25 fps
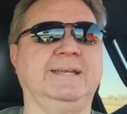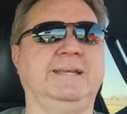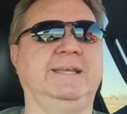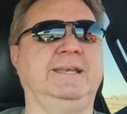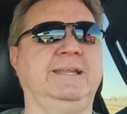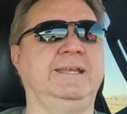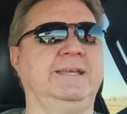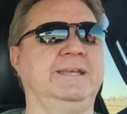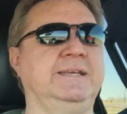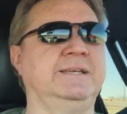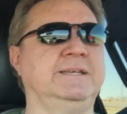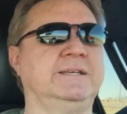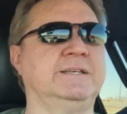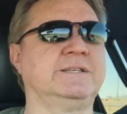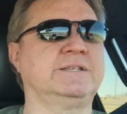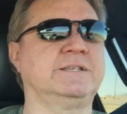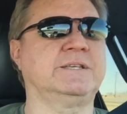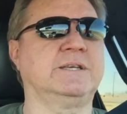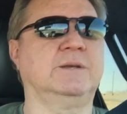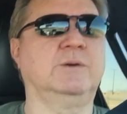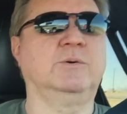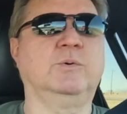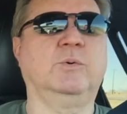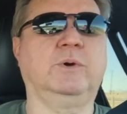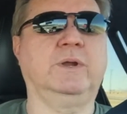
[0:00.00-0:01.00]
it
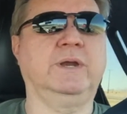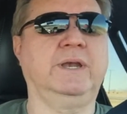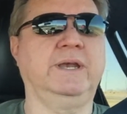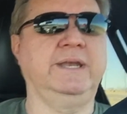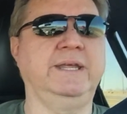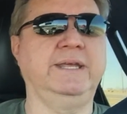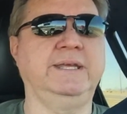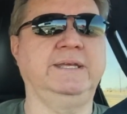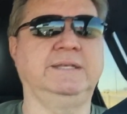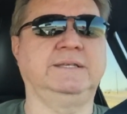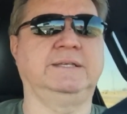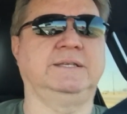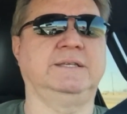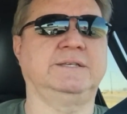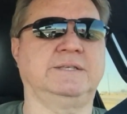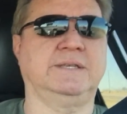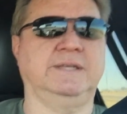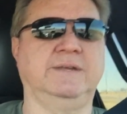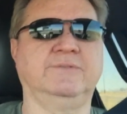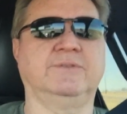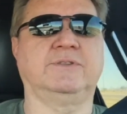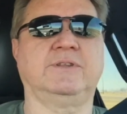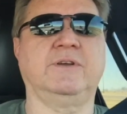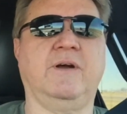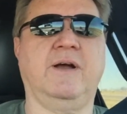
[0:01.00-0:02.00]
is what it is,
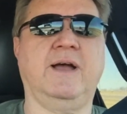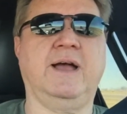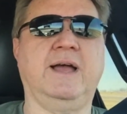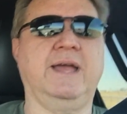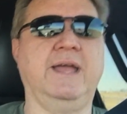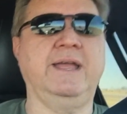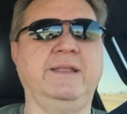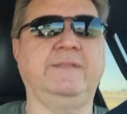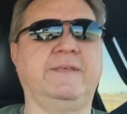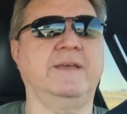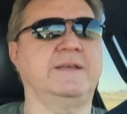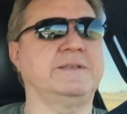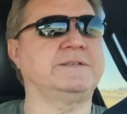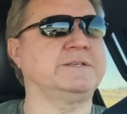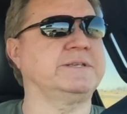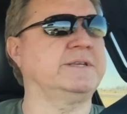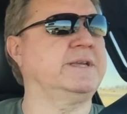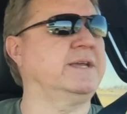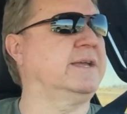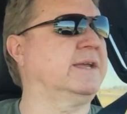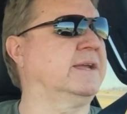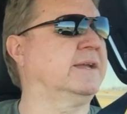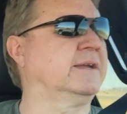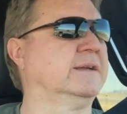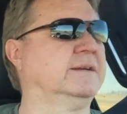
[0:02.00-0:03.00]
even though I hate that
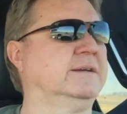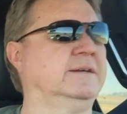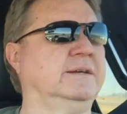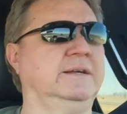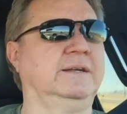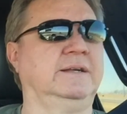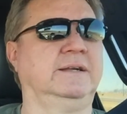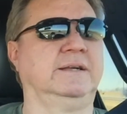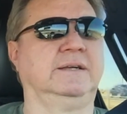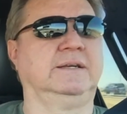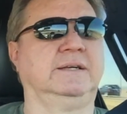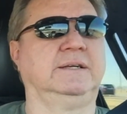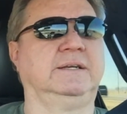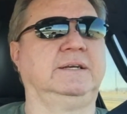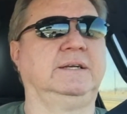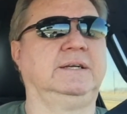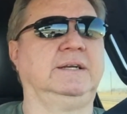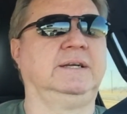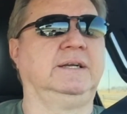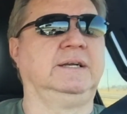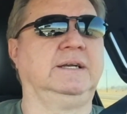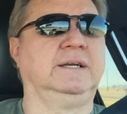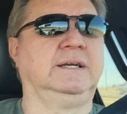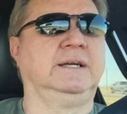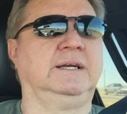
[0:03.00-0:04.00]
saying.
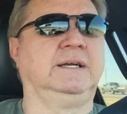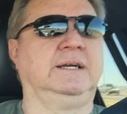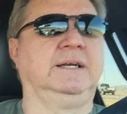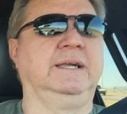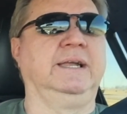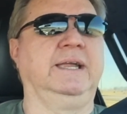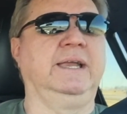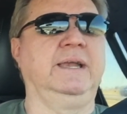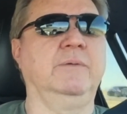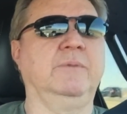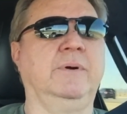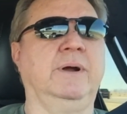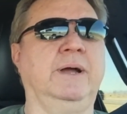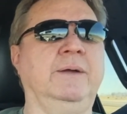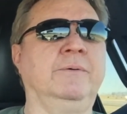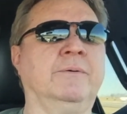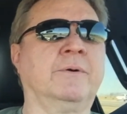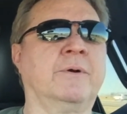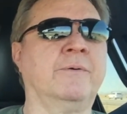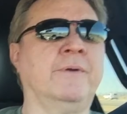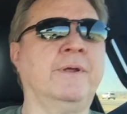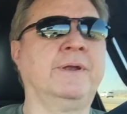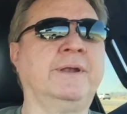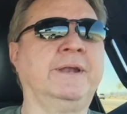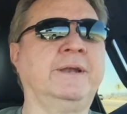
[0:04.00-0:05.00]
Anyway,
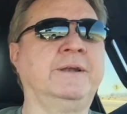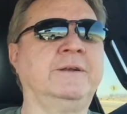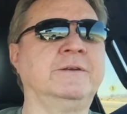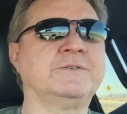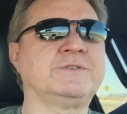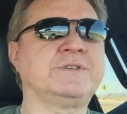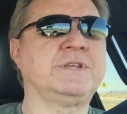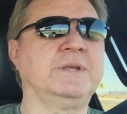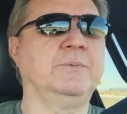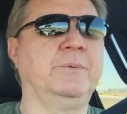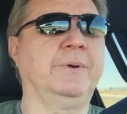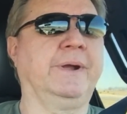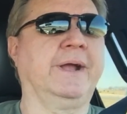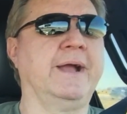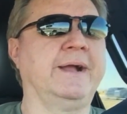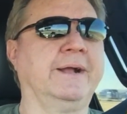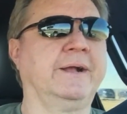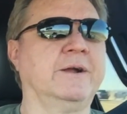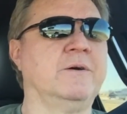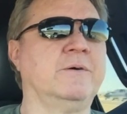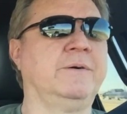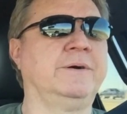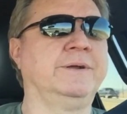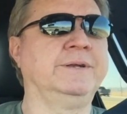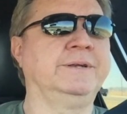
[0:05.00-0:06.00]
we're running down here and see what we got
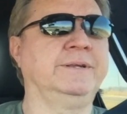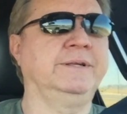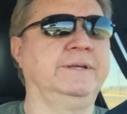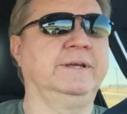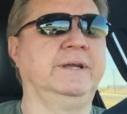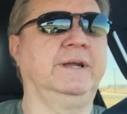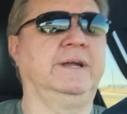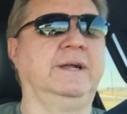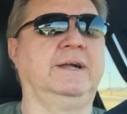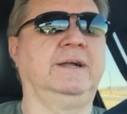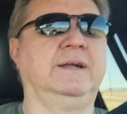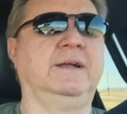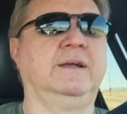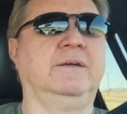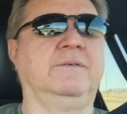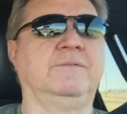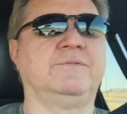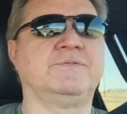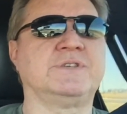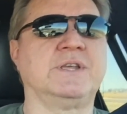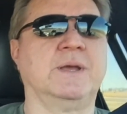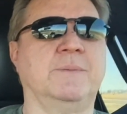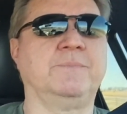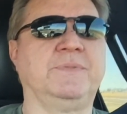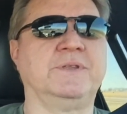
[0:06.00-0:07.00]
going.
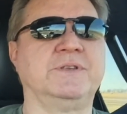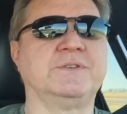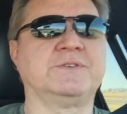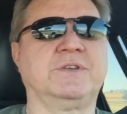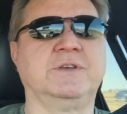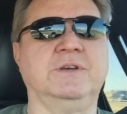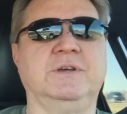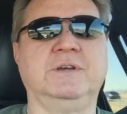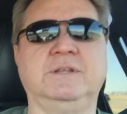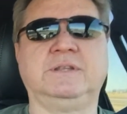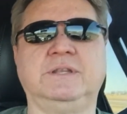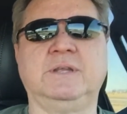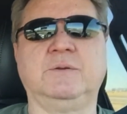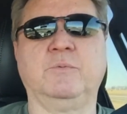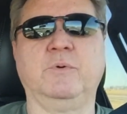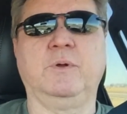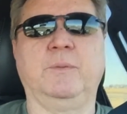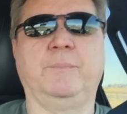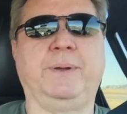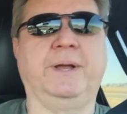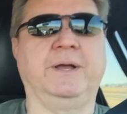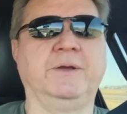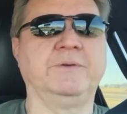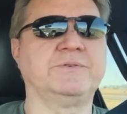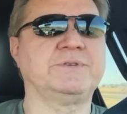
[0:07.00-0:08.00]
If something's good, then we'll
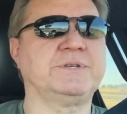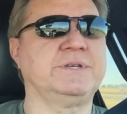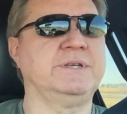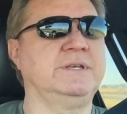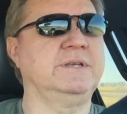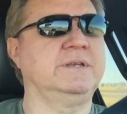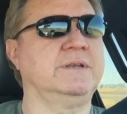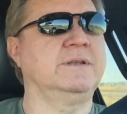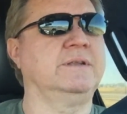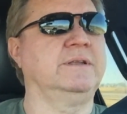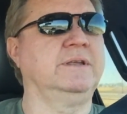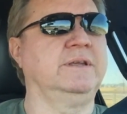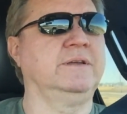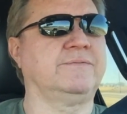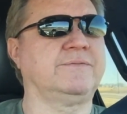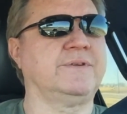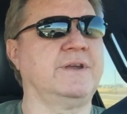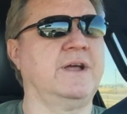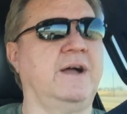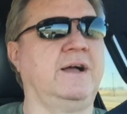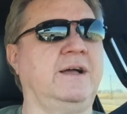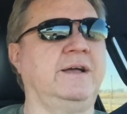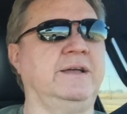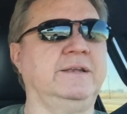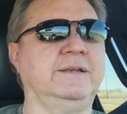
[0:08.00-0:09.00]
post it. If
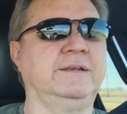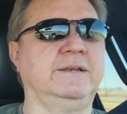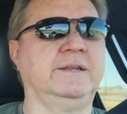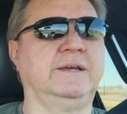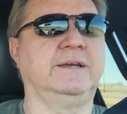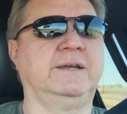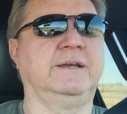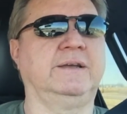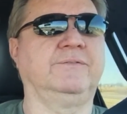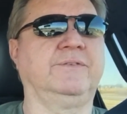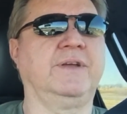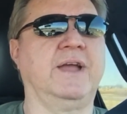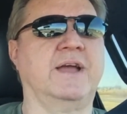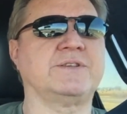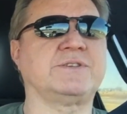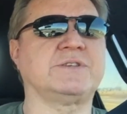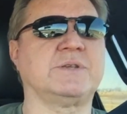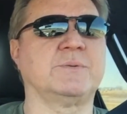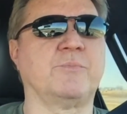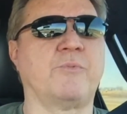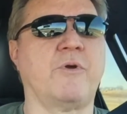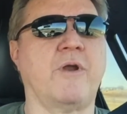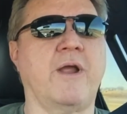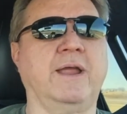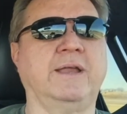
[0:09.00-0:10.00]
not, I've got
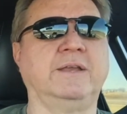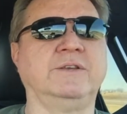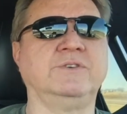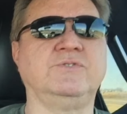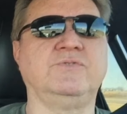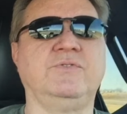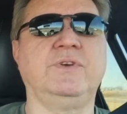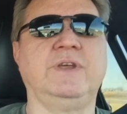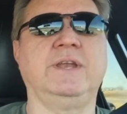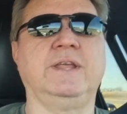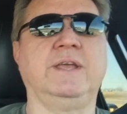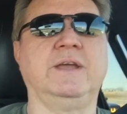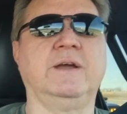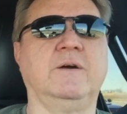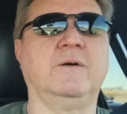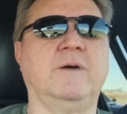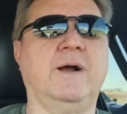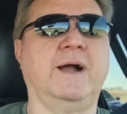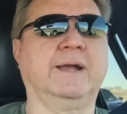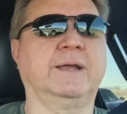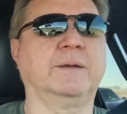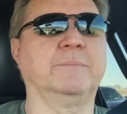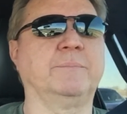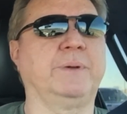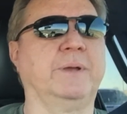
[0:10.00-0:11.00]
some range video
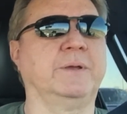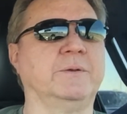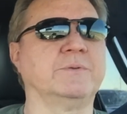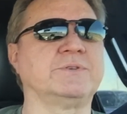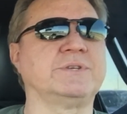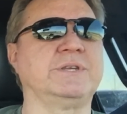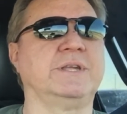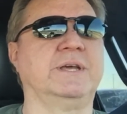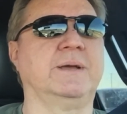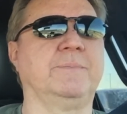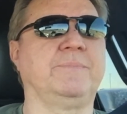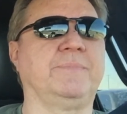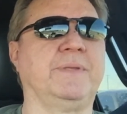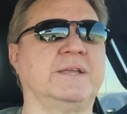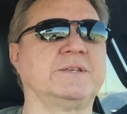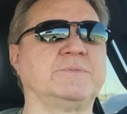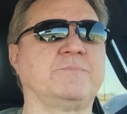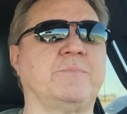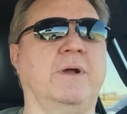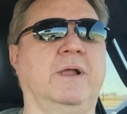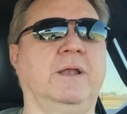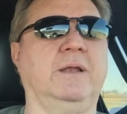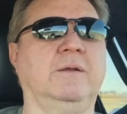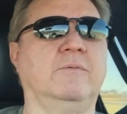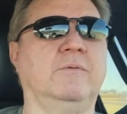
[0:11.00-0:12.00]
I can post up. That's
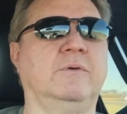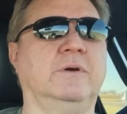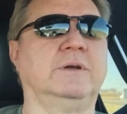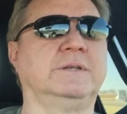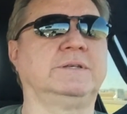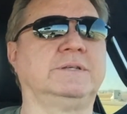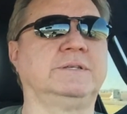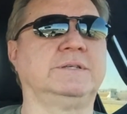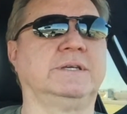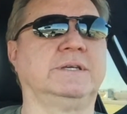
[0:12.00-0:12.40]
probably what,